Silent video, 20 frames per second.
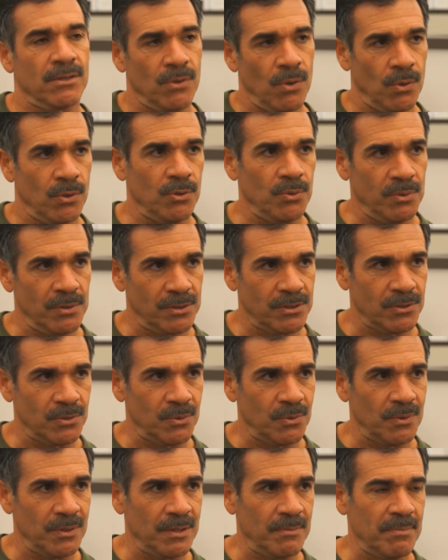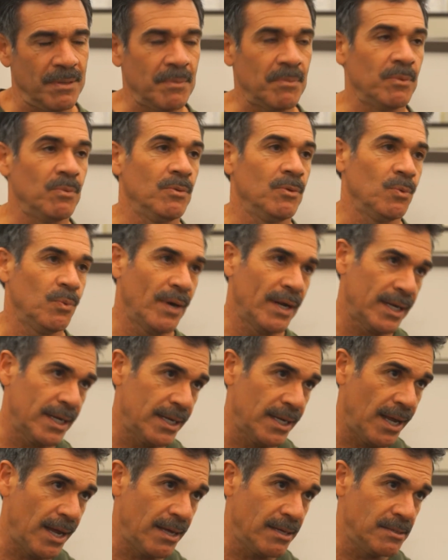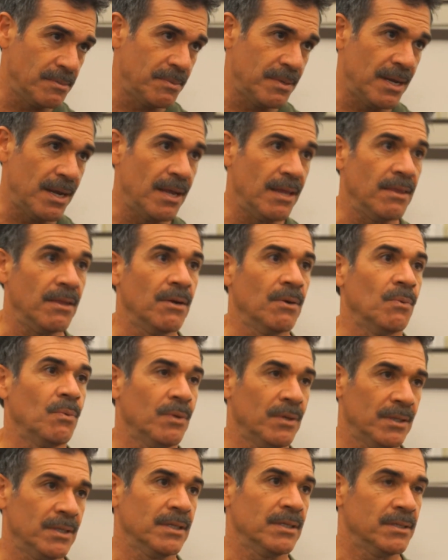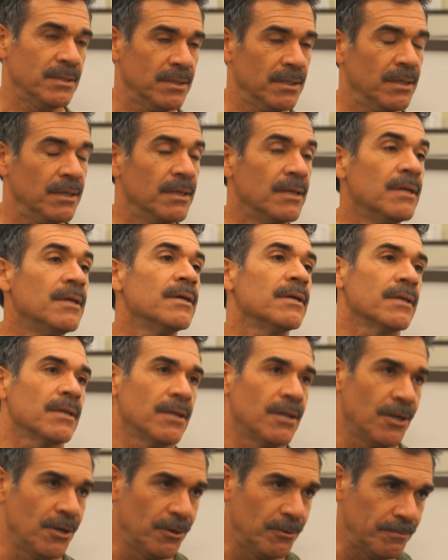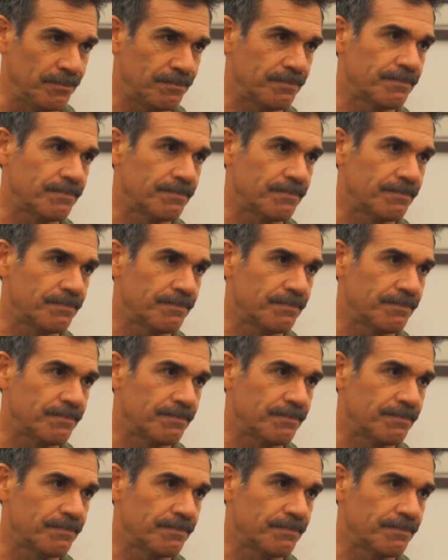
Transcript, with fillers: go to a story and people will recognize me and they're willing to you know